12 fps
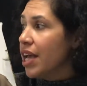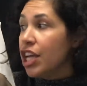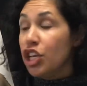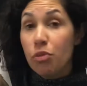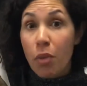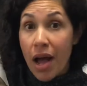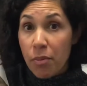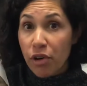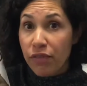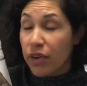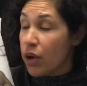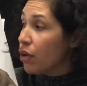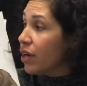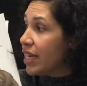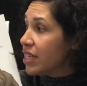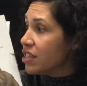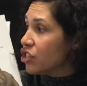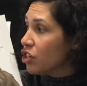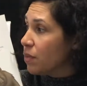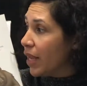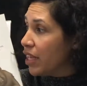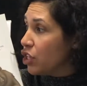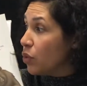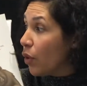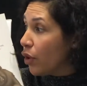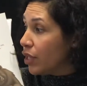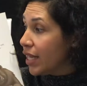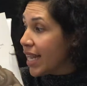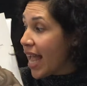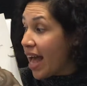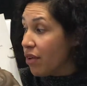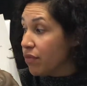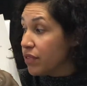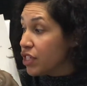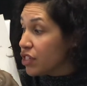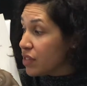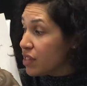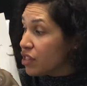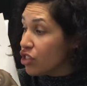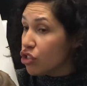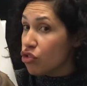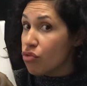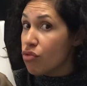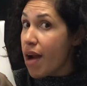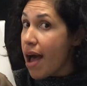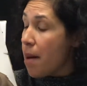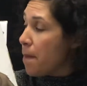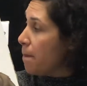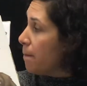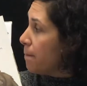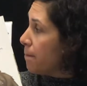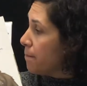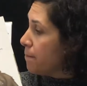You might prefer an instrument you only have to strum.